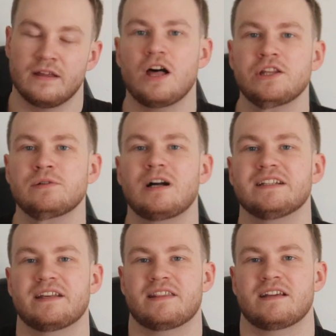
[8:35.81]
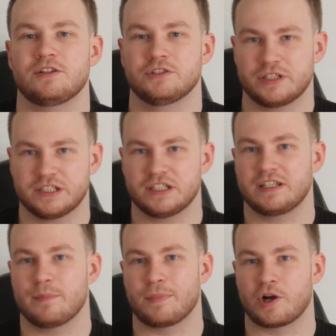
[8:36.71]
Otherwise, I think you're just going to
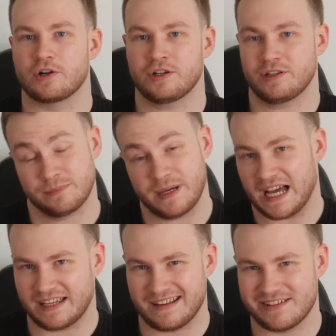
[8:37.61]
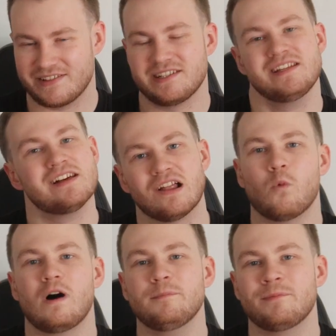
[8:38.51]
get burned on the back end of the deal.
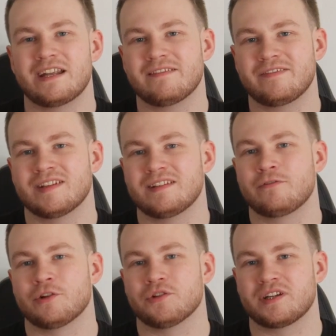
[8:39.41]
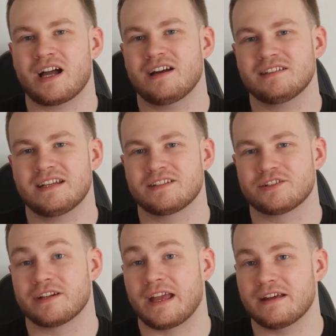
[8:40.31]
One benefit for the content
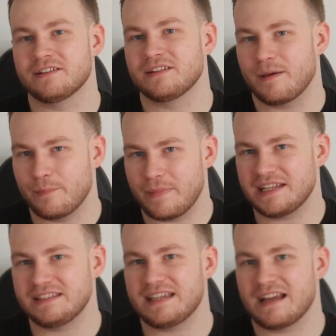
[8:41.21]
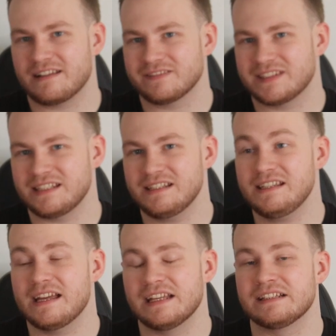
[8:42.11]
creator that made the
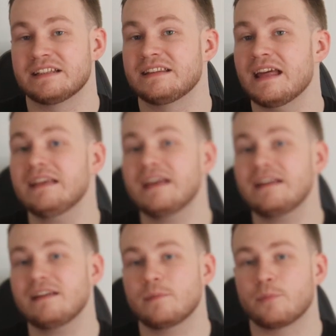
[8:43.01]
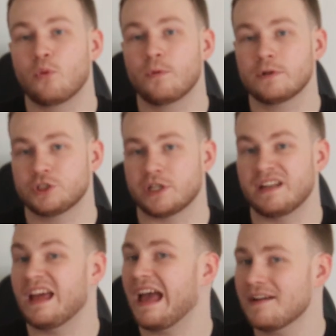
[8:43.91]
NFT is they get a
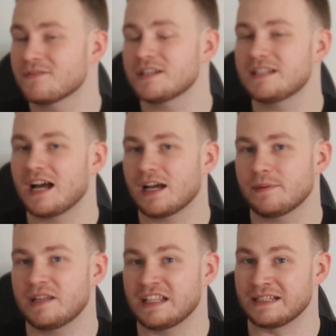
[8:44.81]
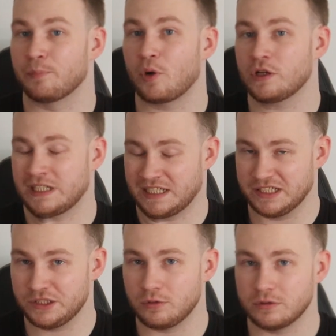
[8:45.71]
portion every time it's bought and
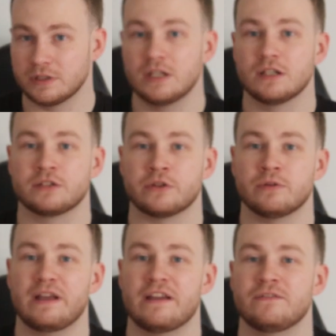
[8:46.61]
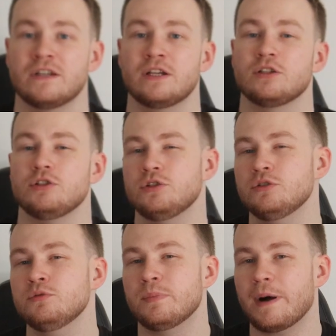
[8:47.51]
sold. So if
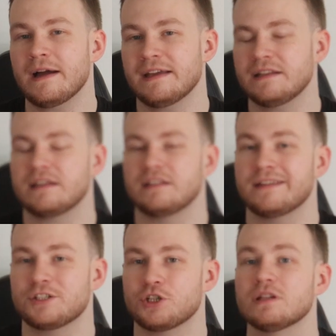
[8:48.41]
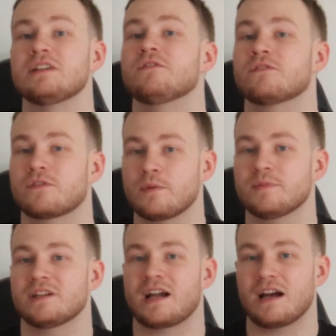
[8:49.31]
you buy it initially
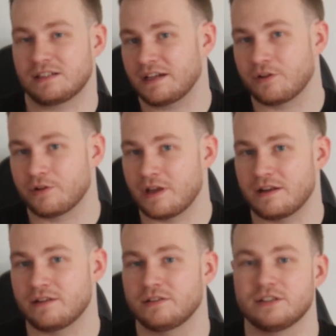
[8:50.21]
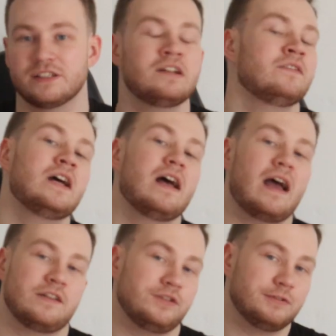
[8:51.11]
from the content creator yourself
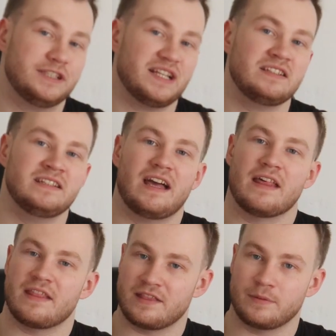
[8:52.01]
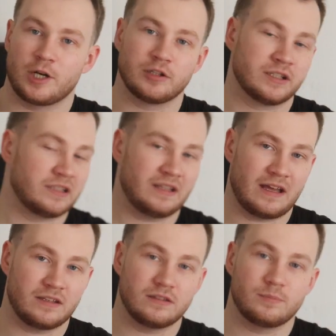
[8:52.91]
and you sell it, and then the person
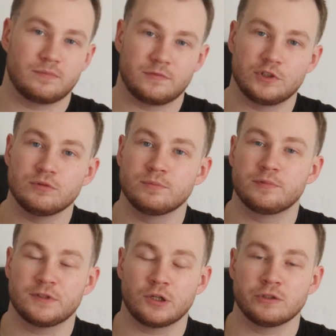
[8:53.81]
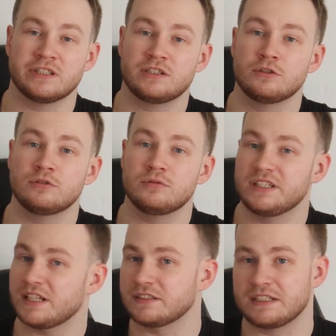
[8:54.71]
that you sold it to
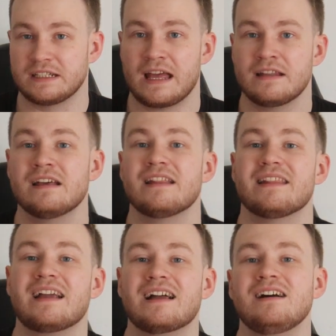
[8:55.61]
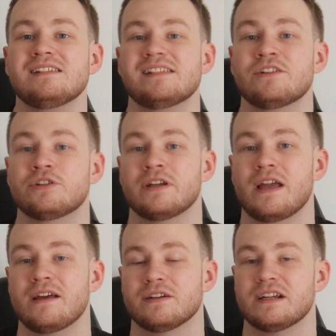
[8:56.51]
sells it again, that content
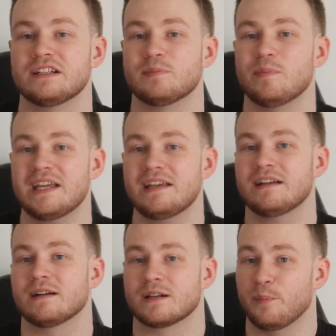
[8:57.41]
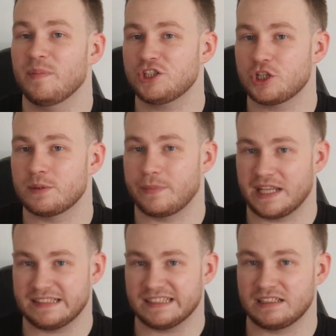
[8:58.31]
creator is making a commission
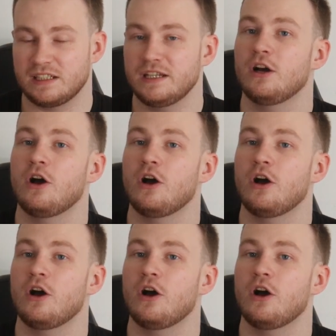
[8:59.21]
basically